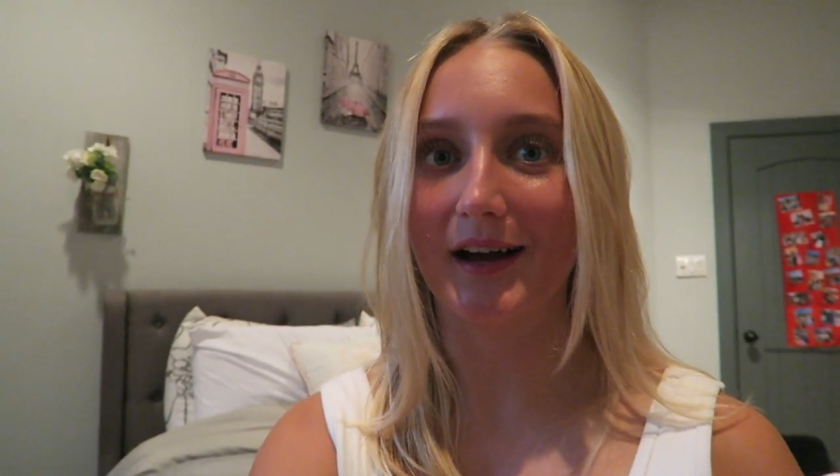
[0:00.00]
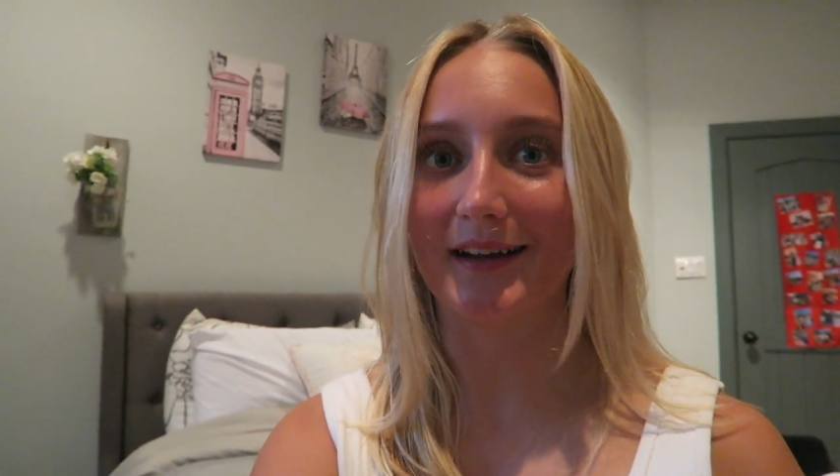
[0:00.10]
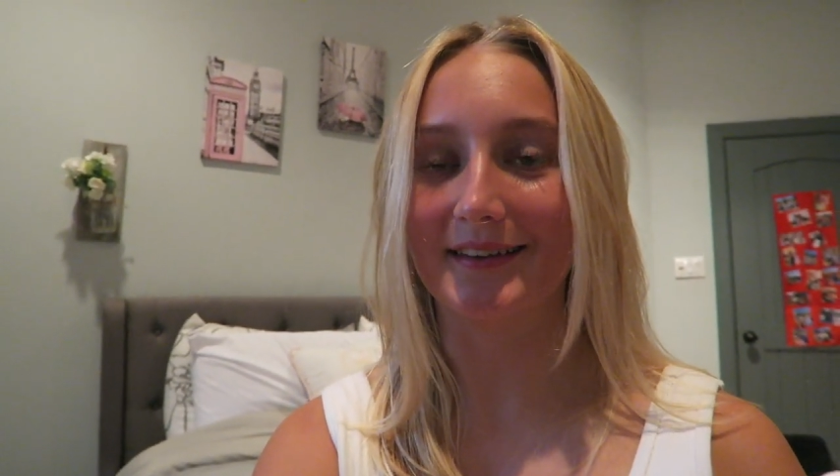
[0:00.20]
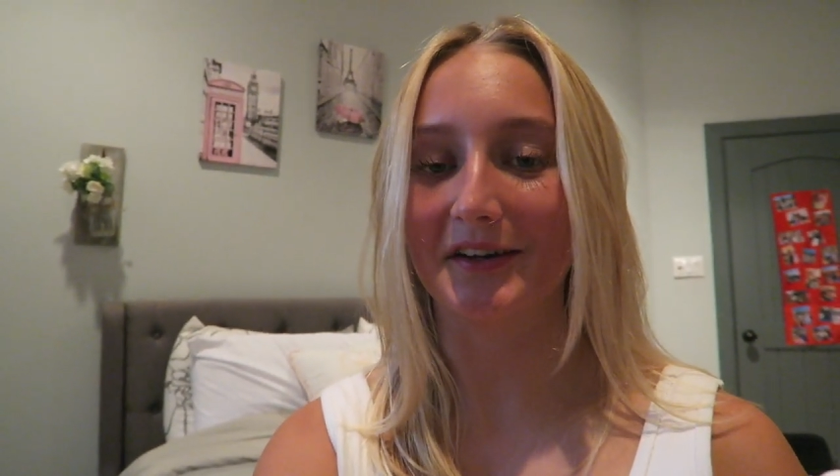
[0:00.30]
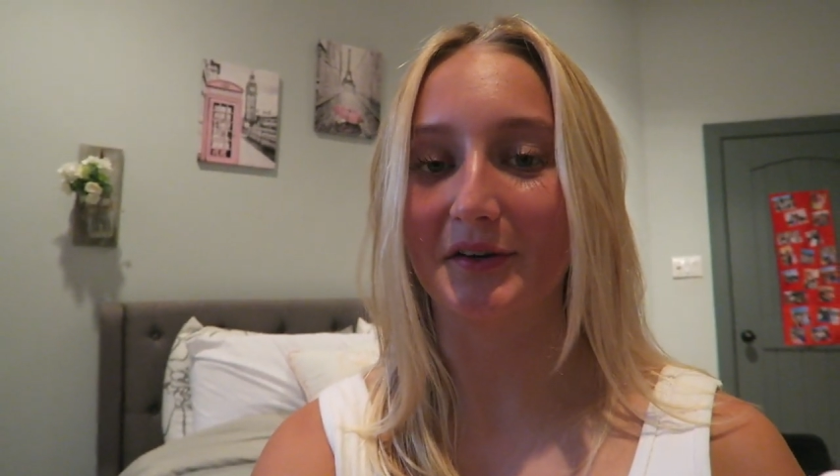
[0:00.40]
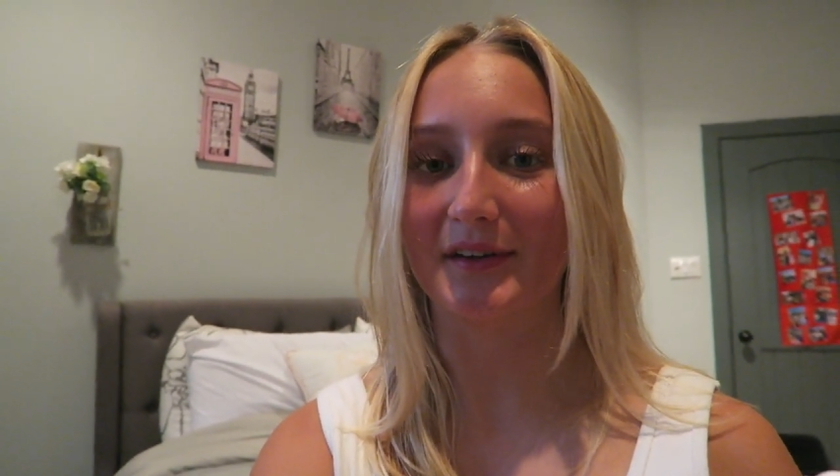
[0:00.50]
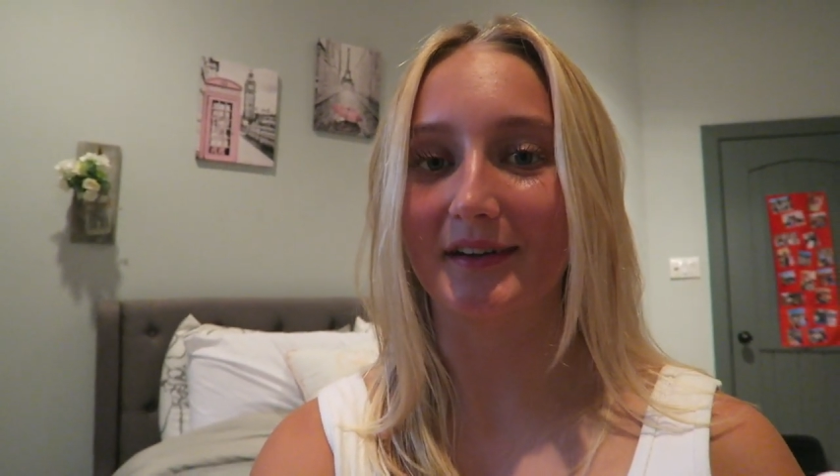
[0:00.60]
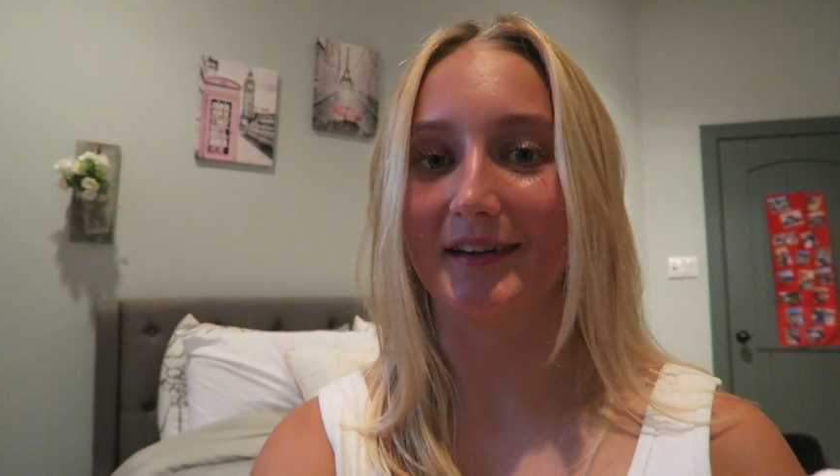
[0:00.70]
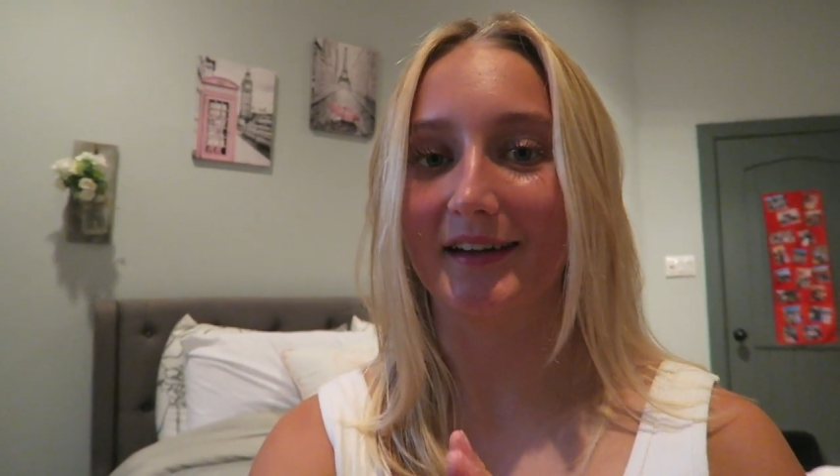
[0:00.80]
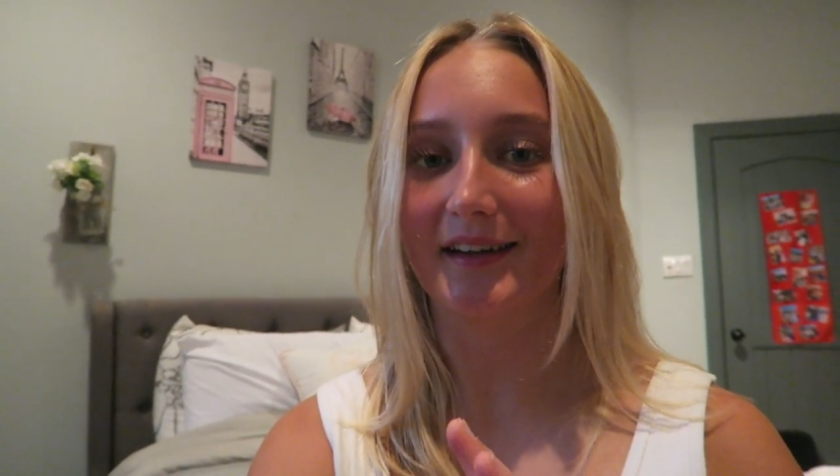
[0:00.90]
I
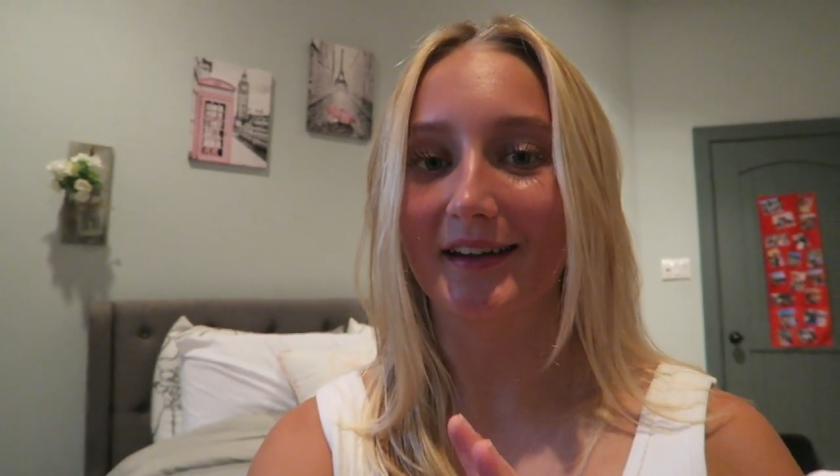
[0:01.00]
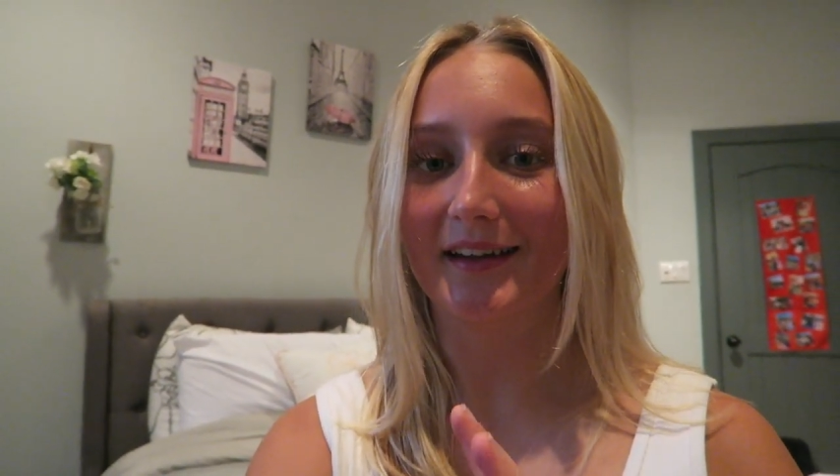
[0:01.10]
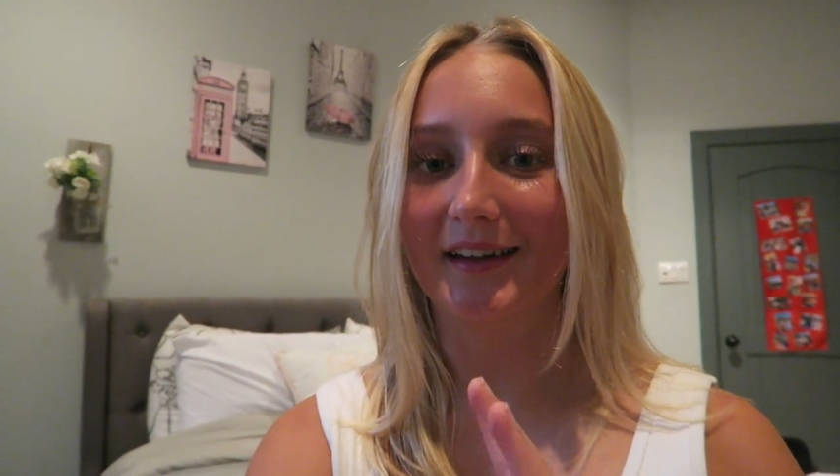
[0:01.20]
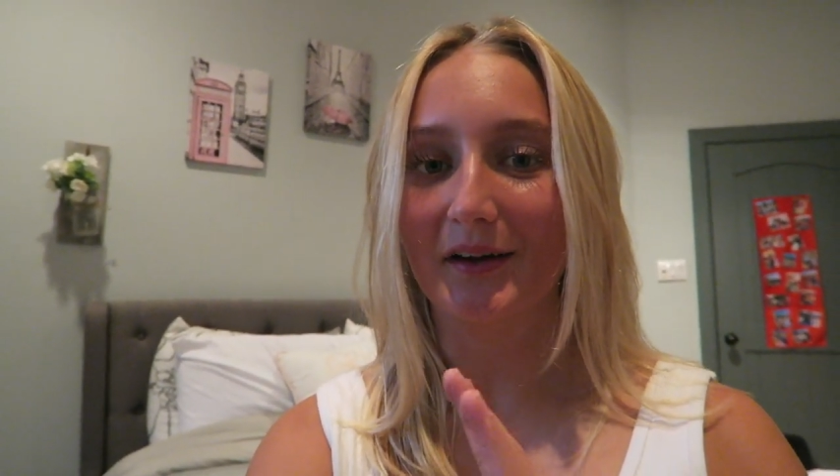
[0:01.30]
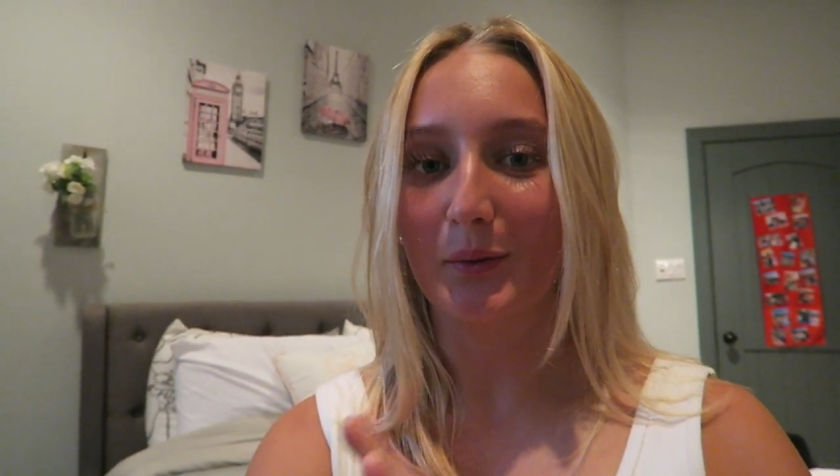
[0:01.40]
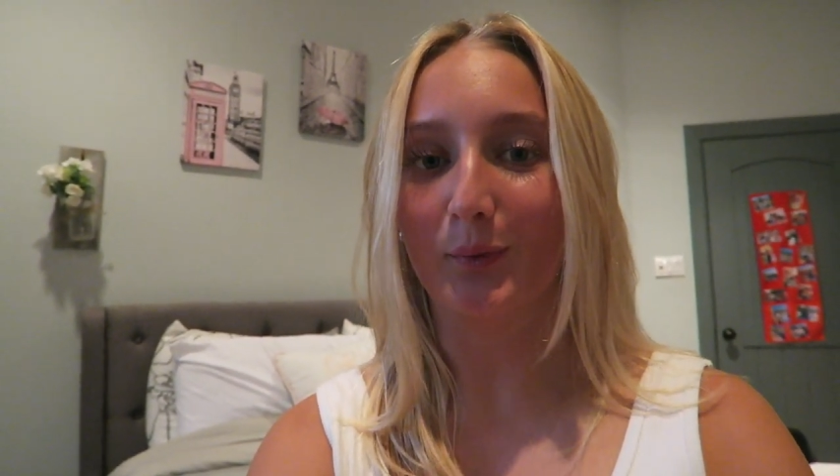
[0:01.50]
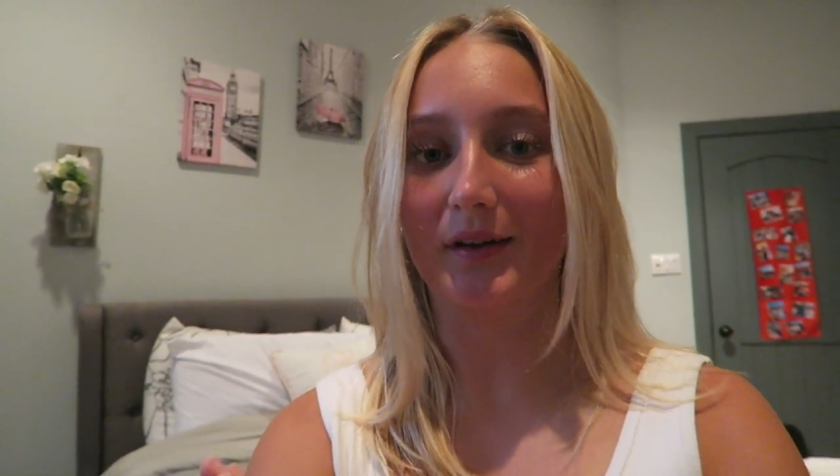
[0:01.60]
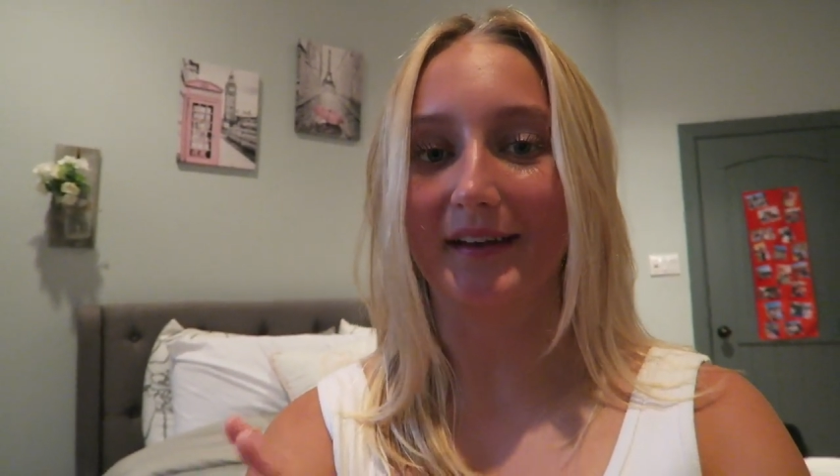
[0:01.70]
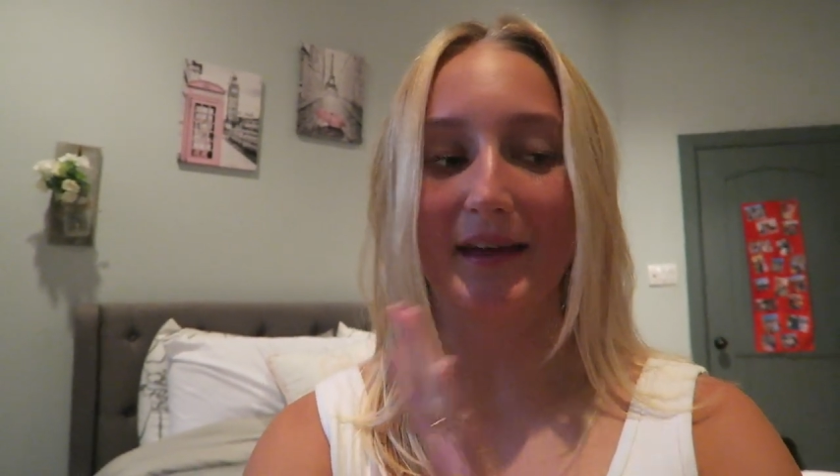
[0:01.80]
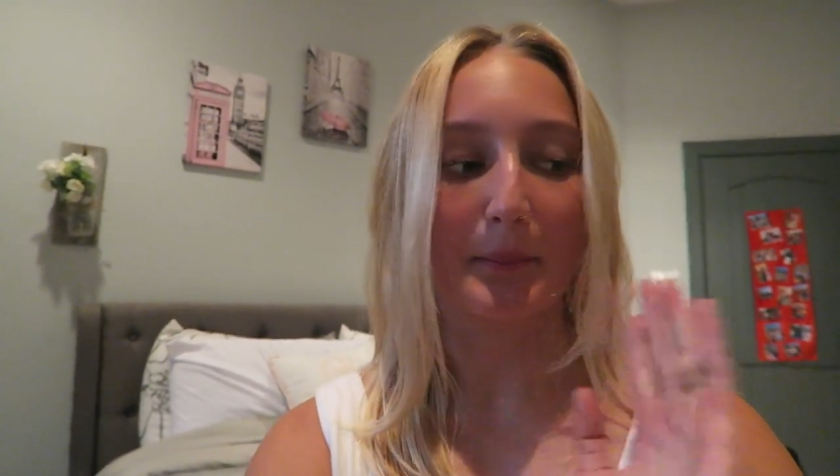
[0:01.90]
literally
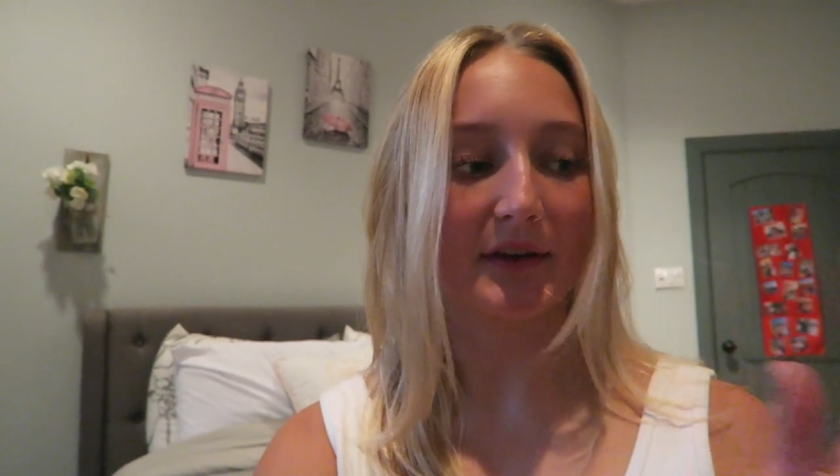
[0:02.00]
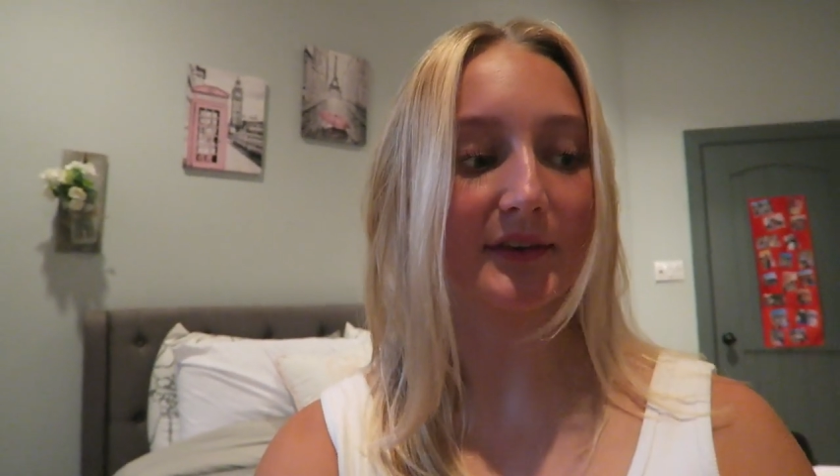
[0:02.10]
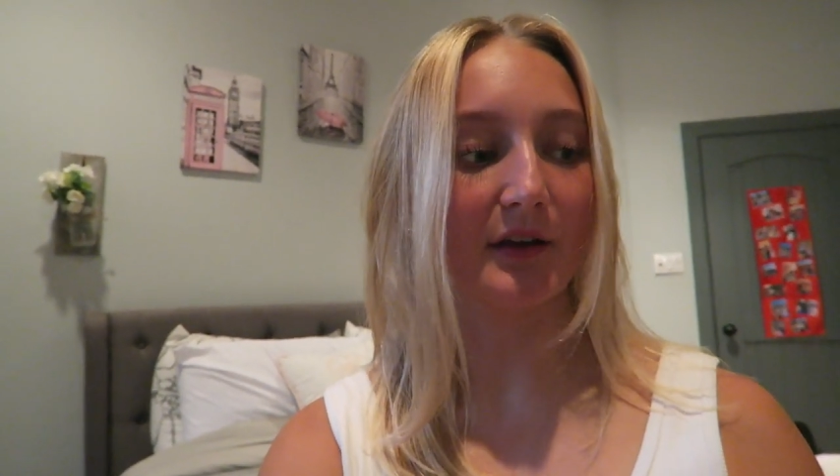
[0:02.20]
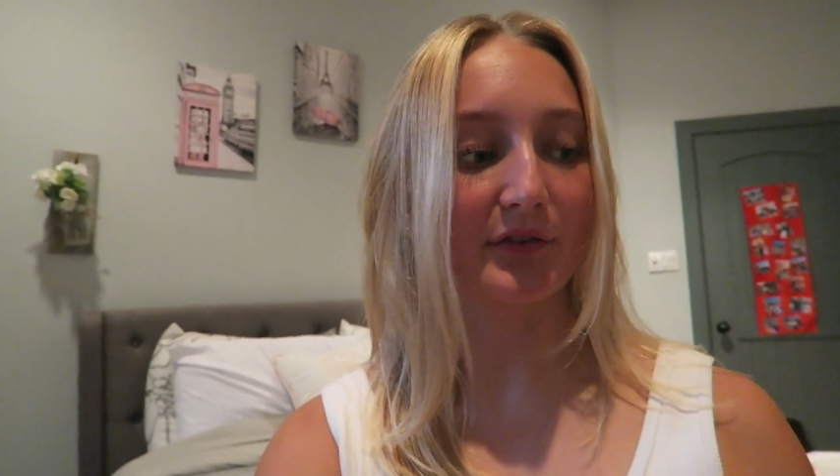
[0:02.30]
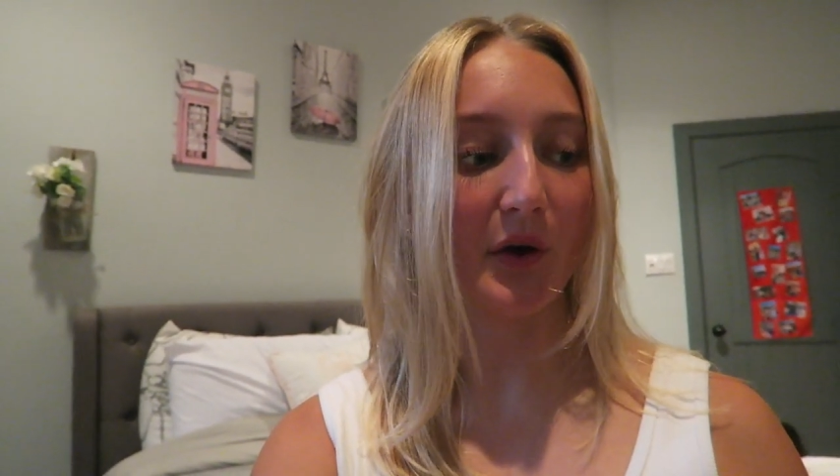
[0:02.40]
we'll get my stuff